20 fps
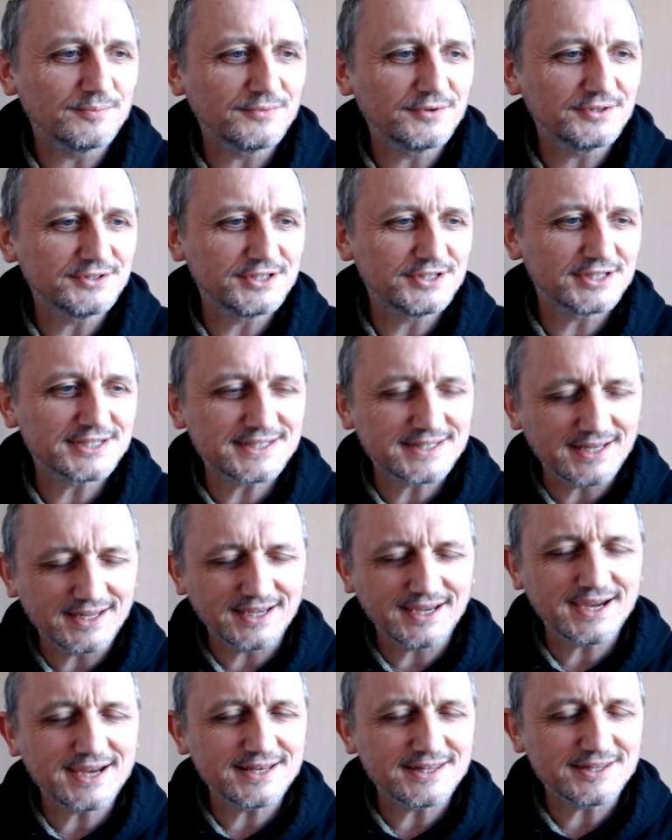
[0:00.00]
Just
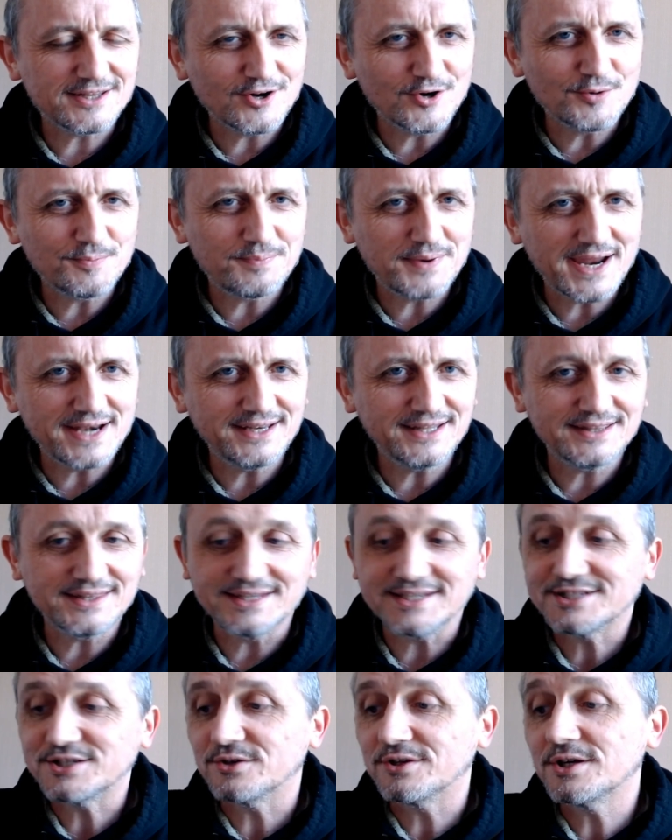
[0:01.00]
again, the whole planning thing.
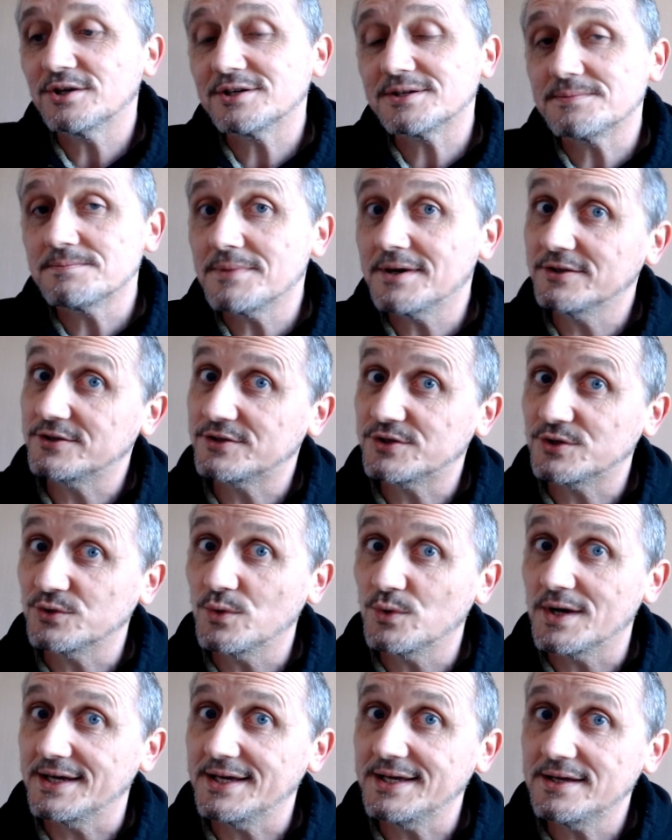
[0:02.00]
So although it's months
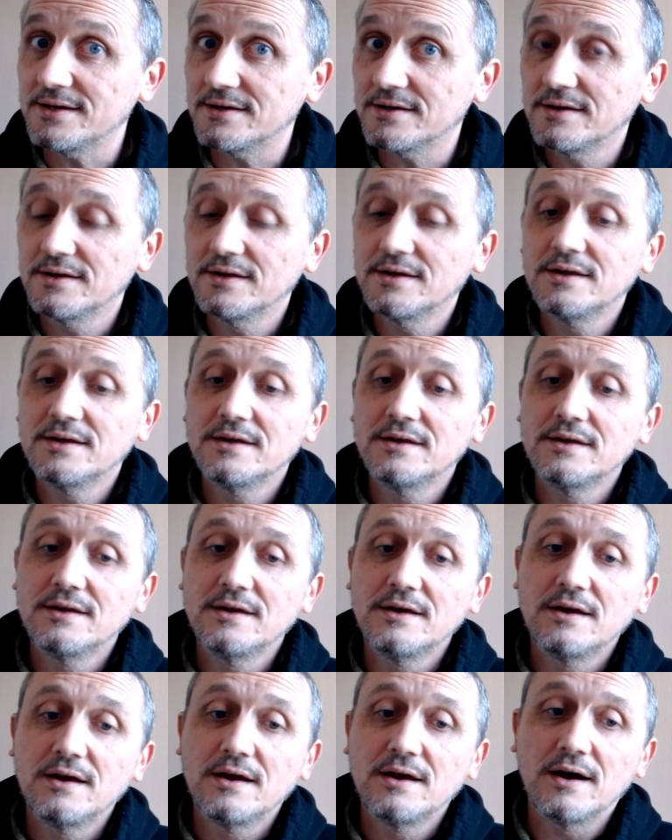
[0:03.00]
away,
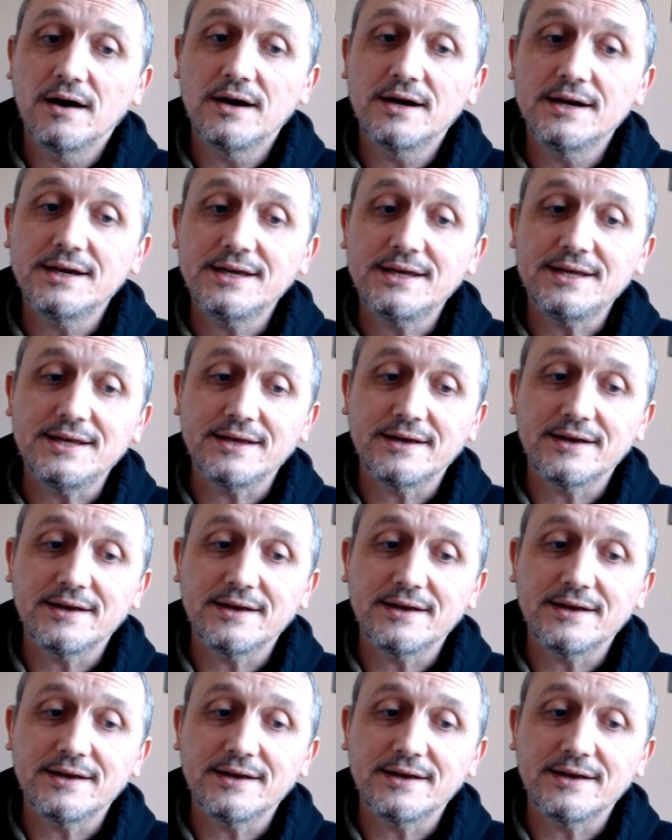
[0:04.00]
I